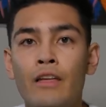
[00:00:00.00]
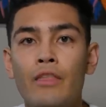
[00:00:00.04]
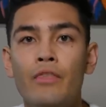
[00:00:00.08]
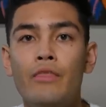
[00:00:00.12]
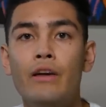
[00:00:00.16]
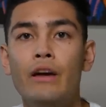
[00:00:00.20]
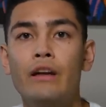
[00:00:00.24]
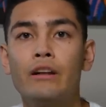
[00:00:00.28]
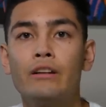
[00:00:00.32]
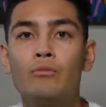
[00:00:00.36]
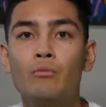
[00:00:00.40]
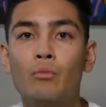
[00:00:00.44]

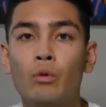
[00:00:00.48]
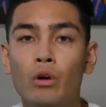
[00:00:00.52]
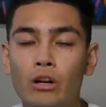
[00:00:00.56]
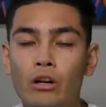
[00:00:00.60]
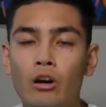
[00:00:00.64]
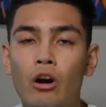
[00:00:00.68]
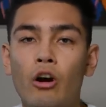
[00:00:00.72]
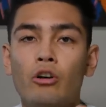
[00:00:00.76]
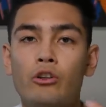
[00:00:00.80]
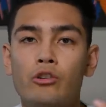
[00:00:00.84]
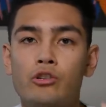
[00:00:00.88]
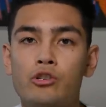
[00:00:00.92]
than what
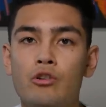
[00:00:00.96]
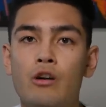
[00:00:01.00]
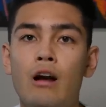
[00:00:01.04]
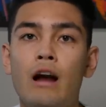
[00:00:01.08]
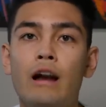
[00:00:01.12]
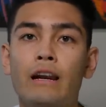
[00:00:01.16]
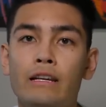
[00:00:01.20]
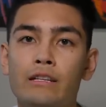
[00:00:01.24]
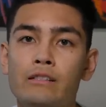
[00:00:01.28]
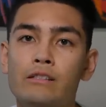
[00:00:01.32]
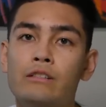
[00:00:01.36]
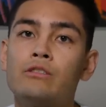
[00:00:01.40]

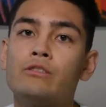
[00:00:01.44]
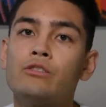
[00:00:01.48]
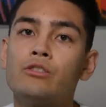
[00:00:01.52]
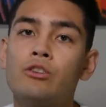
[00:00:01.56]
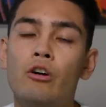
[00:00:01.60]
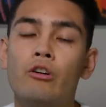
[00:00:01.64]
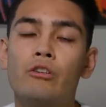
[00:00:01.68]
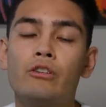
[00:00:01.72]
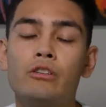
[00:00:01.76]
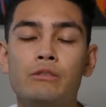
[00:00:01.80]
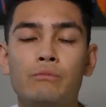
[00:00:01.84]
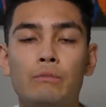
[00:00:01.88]
Cardtronics is
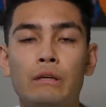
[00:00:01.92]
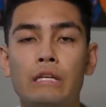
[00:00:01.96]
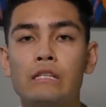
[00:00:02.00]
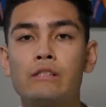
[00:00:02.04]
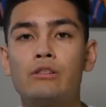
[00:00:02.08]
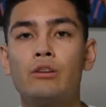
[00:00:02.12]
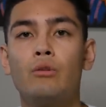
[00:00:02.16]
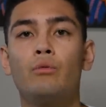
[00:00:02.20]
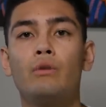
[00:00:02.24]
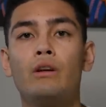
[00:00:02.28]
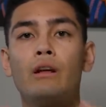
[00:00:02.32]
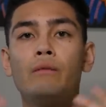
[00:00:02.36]
charging me.
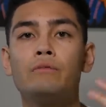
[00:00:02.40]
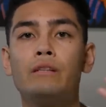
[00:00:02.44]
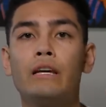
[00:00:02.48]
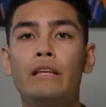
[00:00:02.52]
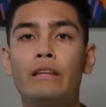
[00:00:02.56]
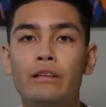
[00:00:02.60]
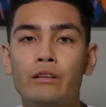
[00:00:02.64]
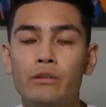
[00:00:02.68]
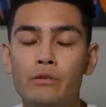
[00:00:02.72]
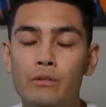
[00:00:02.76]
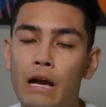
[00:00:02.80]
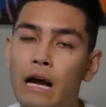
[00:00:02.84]
So what I'm
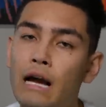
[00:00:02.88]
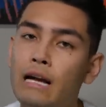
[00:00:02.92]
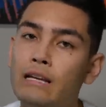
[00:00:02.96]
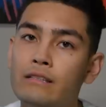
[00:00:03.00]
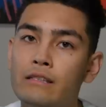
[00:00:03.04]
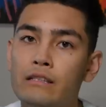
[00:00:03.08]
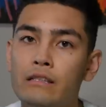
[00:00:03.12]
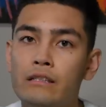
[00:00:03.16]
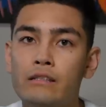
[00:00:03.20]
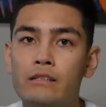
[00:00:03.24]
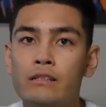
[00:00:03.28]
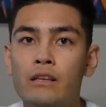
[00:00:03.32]
telling you
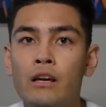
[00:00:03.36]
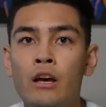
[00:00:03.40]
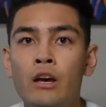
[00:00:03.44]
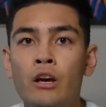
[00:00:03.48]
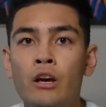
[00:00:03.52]
guys is,